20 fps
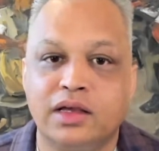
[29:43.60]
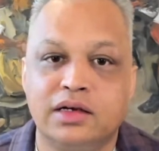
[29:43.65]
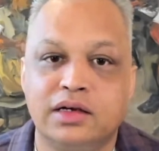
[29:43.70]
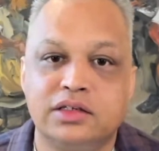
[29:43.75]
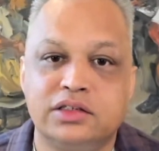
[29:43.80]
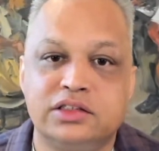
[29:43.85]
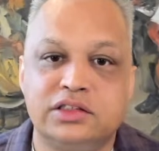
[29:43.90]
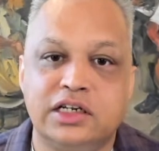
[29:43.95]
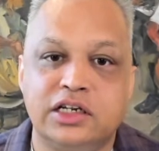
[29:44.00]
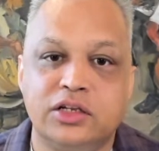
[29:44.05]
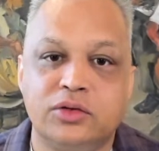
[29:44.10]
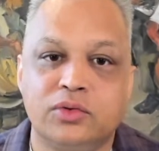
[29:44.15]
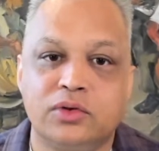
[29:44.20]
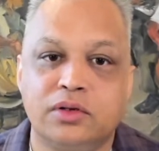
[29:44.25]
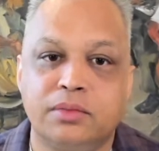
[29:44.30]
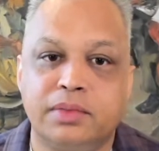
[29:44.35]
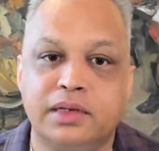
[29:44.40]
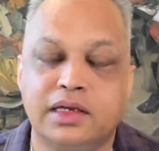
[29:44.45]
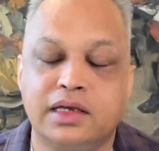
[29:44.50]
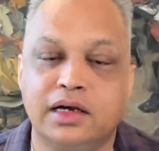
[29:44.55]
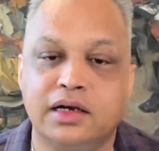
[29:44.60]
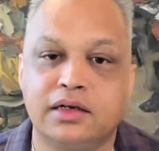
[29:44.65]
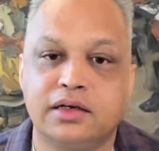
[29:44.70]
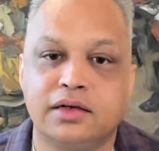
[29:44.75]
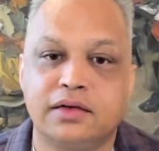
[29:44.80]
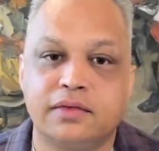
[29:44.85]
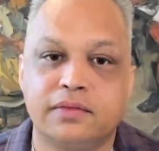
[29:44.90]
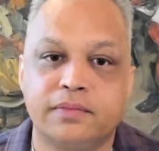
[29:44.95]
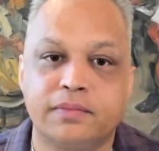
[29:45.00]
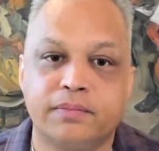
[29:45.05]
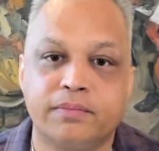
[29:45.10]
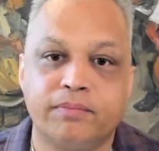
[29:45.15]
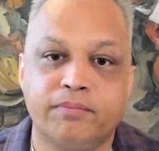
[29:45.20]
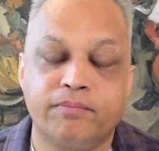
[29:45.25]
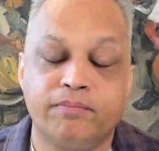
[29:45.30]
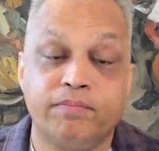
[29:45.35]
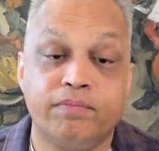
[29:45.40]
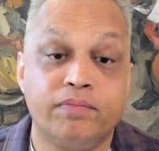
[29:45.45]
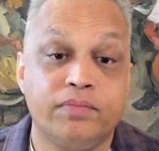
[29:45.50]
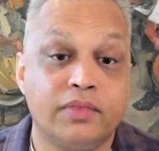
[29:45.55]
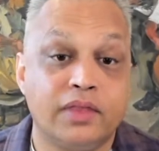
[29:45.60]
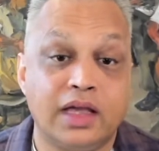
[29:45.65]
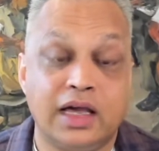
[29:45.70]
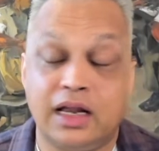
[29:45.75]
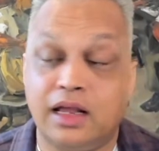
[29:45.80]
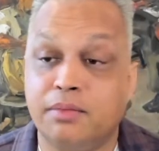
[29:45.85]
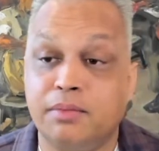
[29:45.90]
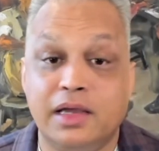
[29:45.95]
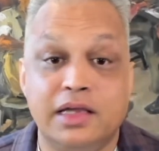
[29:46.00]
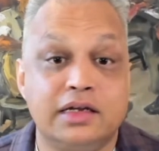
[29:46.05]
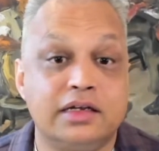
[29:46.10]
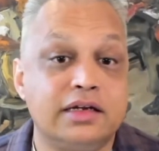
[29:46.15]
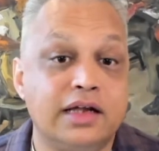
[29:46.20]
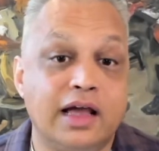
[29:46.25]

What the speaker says: Sending you all a big hug. And I mean it.